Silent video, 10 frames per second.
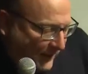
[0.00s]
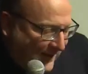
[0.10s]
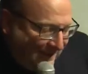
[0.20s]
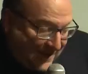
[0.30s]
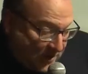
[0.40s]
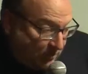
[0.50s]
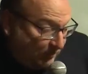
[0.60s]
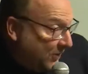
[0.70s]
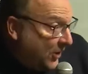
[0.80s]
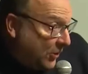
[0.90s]
And that's,
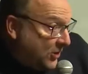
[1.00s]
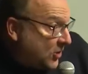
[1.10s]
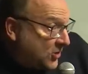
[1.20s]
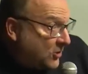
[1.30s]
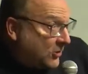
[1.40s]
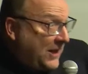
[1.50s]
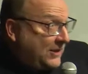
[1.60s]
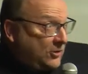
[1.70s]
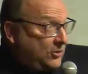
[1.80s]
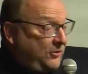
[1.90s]
you know, it's also
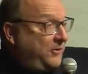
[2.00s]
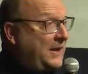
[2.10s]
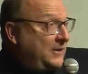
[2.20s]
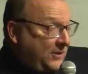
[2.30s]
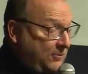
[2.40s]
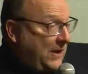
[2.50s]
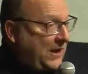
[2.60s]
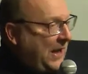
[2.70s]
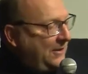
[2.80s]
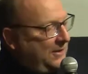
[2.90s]
connected to the fact that we
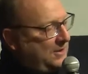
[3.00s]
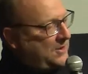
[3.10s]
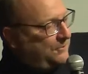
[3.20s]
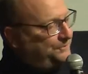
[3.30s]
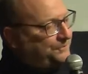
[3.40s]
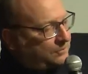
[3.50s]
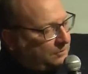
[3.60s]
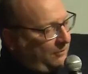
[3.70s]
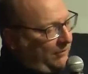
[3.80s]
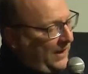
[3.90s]
had this
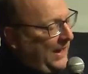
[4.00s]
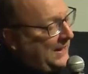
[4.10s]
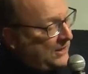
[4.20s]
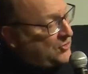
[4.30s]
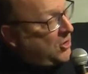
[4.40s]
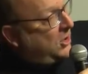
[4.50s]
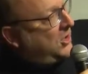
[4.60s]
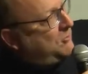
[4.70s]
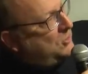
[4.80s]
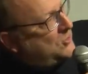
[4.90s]

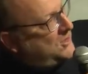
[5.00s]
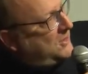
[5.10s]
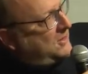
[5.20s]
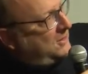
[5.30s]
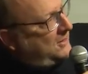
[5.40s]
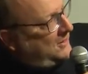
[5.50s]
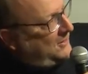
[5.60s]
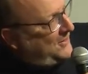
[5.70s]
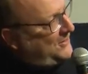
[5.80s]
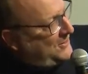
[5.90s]
electronic music,
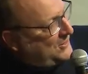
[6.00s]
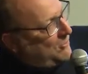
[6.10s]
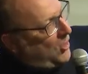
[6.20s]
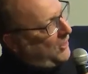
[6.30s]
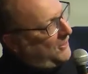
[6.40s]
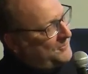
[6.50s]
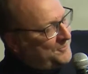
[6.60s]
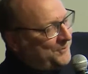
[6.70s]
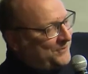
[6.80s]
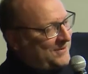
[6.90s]
small
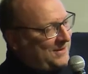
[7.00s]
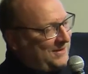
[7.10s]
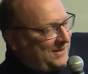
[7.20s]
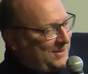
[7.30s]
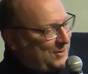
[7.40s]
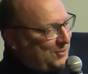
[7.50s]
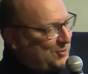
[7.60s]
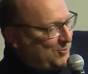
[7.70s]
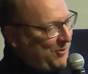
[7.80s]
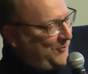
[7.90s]

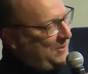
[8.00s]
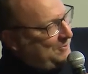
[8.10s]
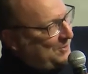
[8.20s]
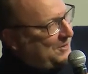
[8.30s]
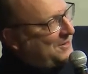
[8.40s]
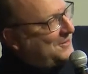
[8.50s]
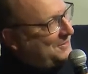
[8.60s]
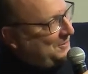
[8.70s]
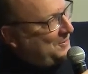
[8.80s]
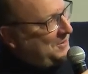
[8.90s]
group of people here
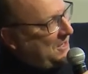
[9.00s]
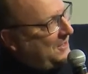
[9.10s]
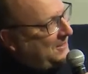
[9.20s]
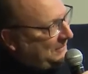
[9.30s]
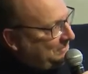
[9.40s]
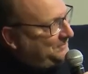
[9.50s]
in Ljubljana